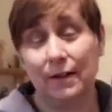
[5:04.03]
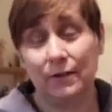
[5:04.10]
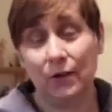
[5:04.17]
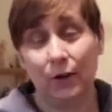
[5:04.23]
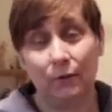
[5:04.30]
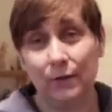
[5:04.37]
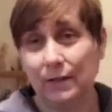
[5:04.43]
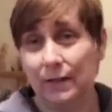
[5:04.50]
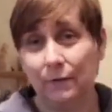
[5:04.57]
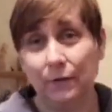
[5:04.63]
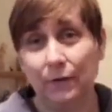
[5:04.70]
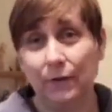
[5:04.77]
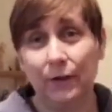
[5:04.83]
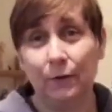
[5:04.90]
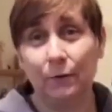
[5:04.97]
a totally
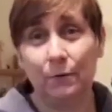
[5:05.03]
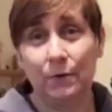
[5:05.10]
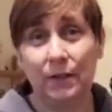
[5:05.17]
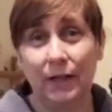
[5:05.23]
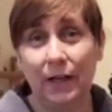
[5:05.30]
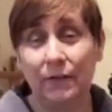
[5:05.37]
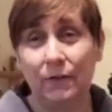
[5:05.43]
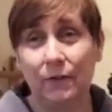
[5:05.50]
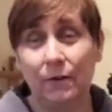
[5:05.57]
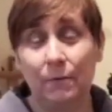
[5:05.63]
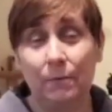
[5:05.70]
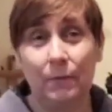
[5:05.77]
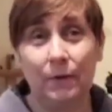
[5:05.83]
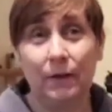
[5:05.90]
different thing altogether.